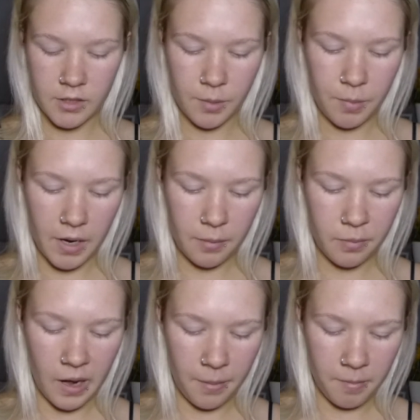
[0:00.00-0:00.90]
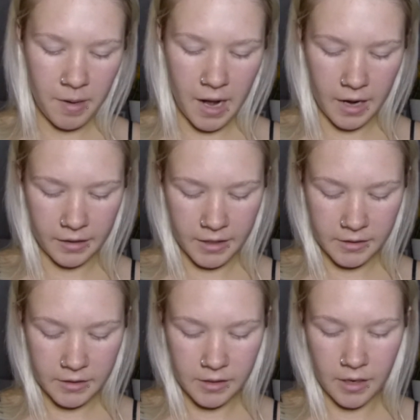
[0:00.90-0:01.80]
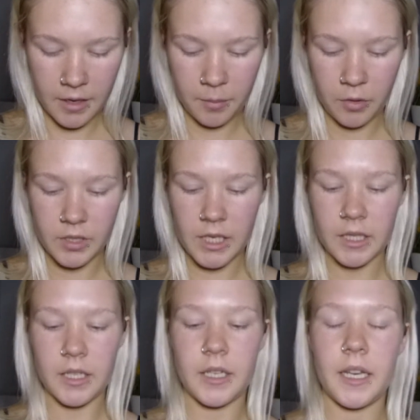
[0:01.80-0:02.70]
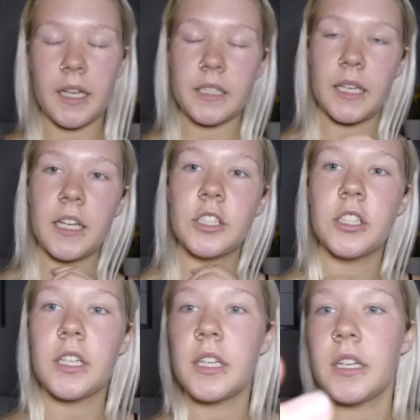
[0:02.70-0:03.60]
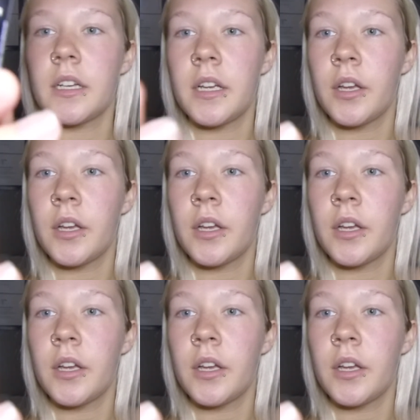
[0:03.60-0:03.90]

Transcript: start by priming my eyelids, and I'm using the NYX HD,